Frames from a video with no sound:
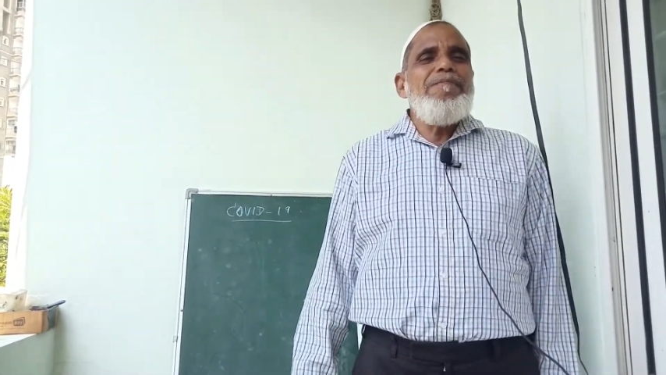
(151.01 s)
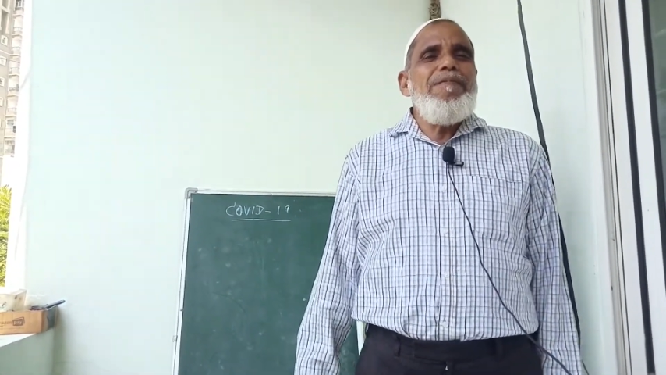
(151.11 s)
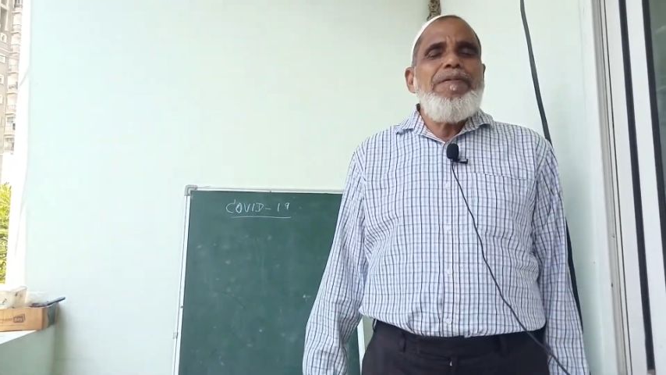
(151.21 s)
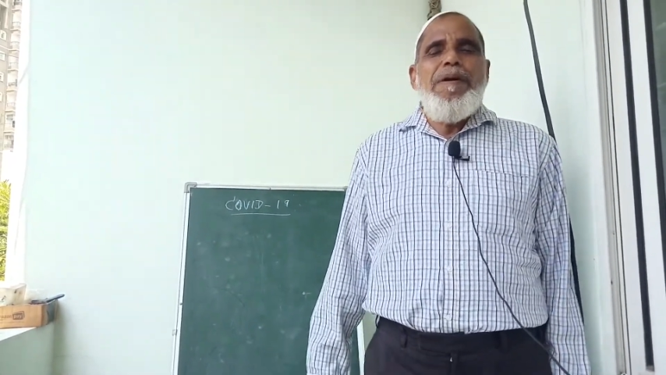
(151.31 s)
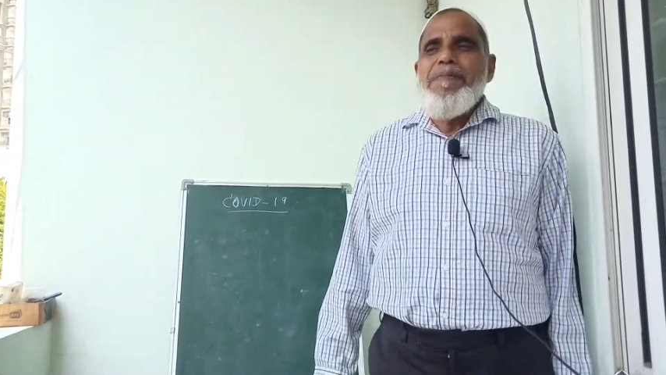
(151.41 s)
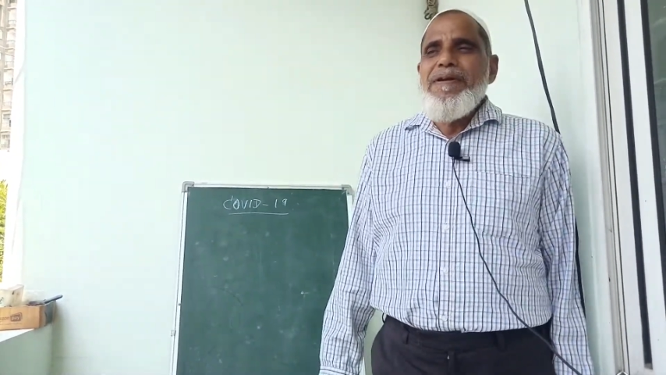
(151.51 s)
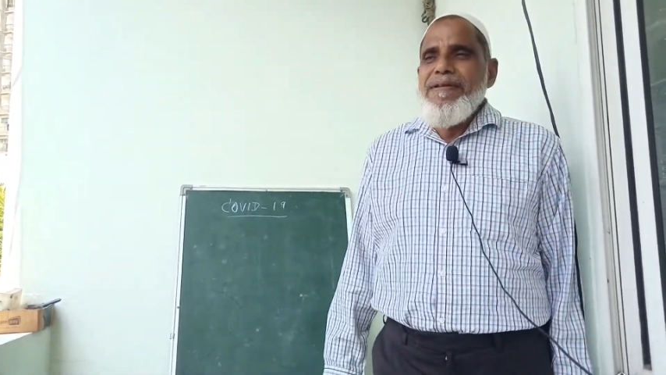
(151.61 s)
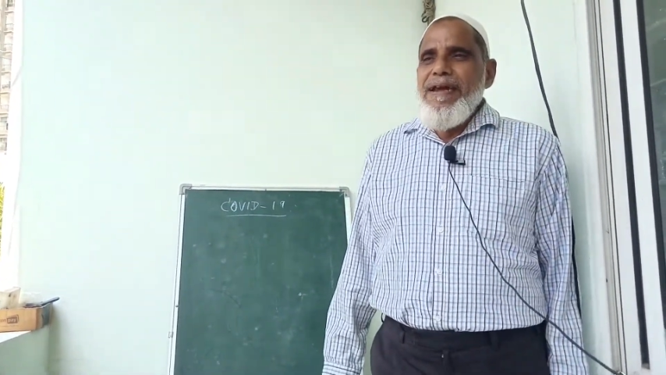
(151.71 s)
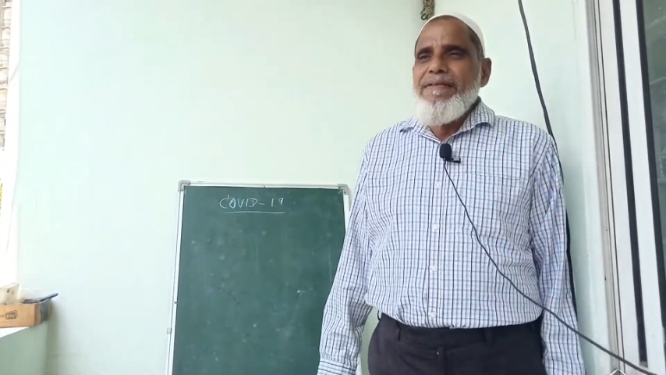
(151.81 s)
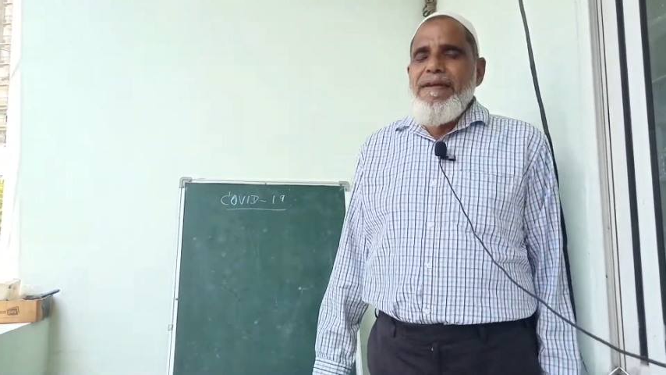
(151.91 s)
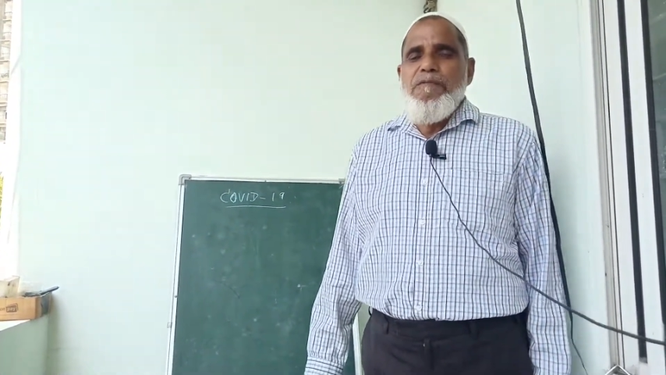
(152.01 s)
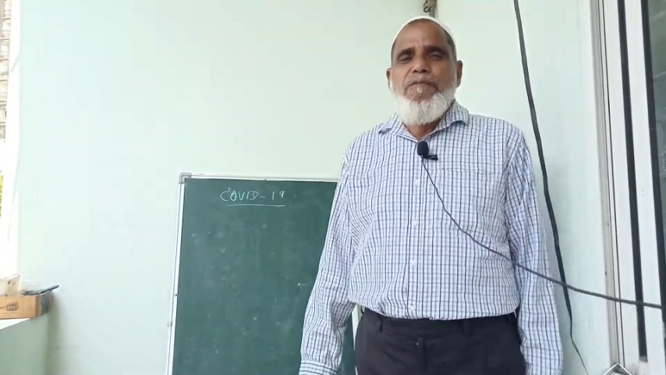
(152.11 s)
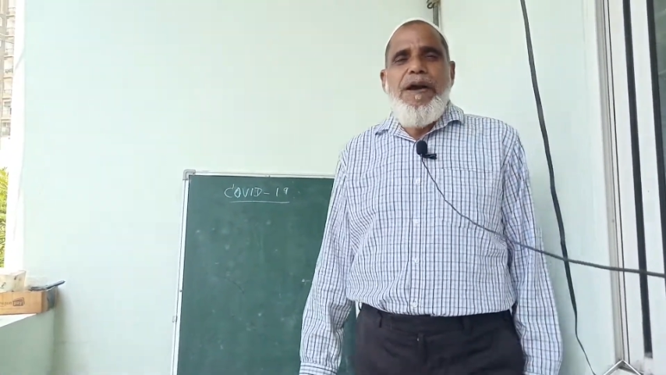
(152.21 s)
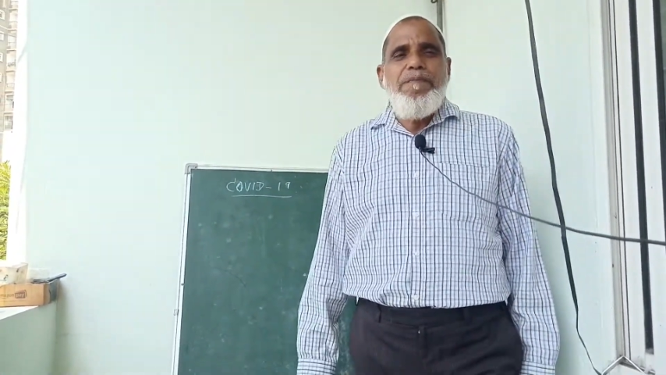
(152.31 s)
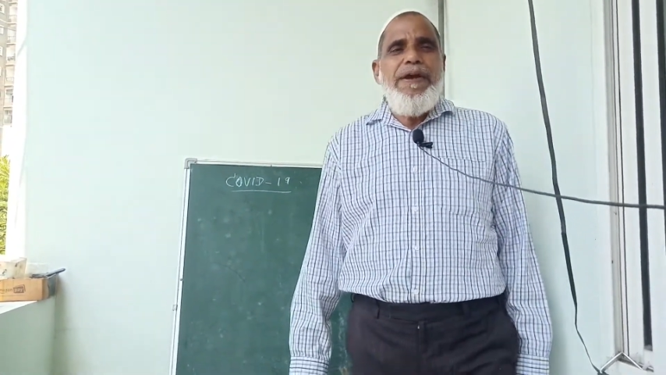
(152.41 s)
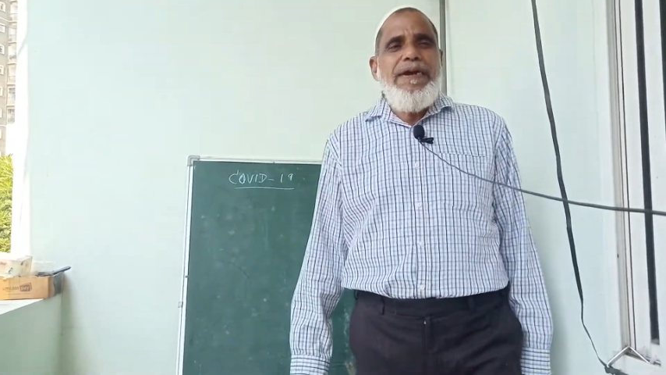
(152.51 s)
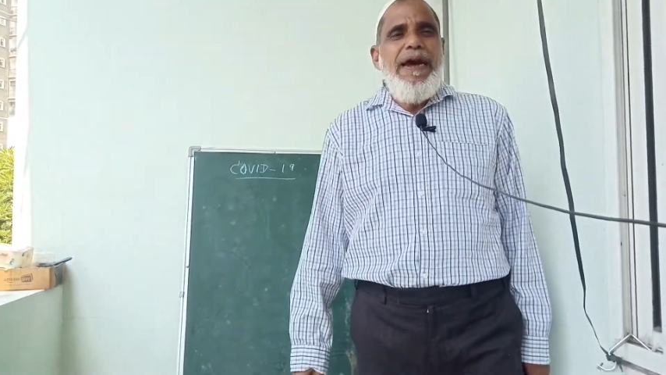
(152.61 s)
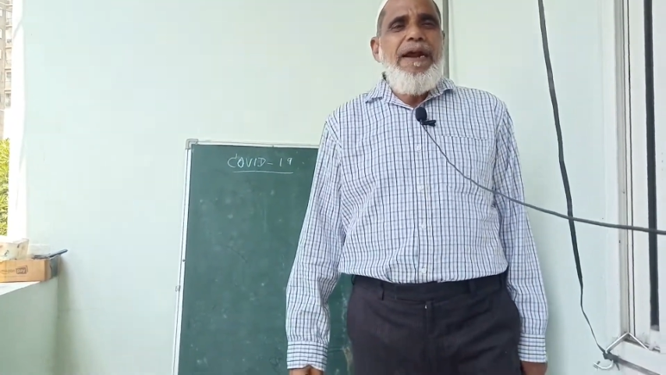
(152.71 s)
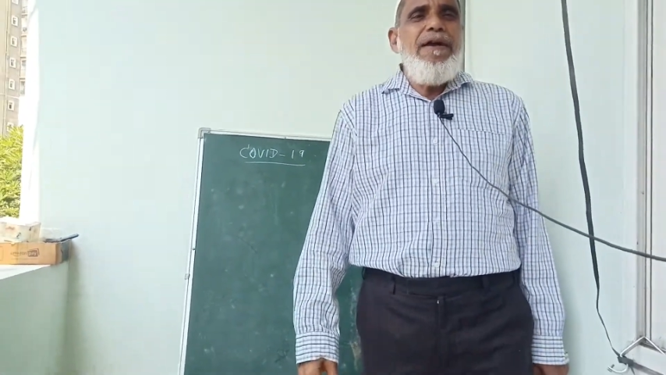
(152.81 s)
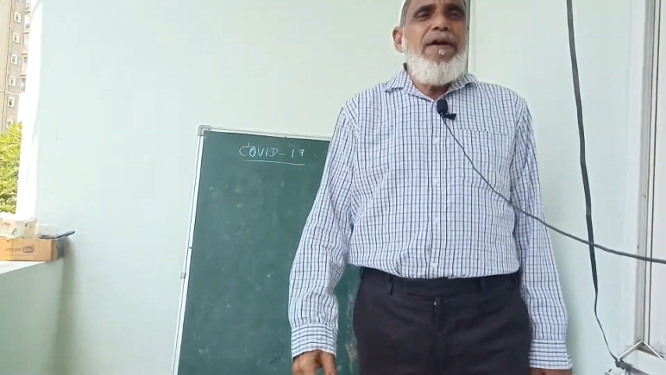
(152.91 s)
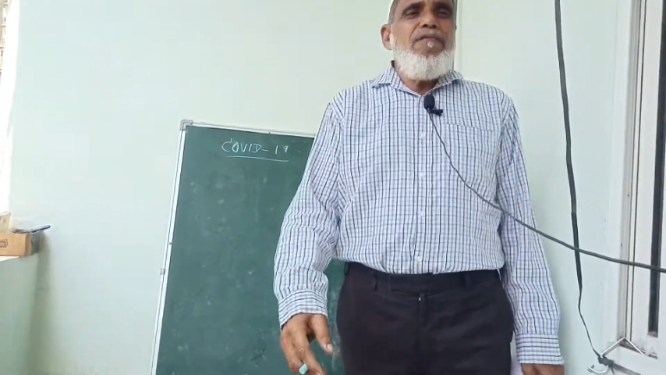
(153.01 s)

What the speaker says: minimum distance of 1 meter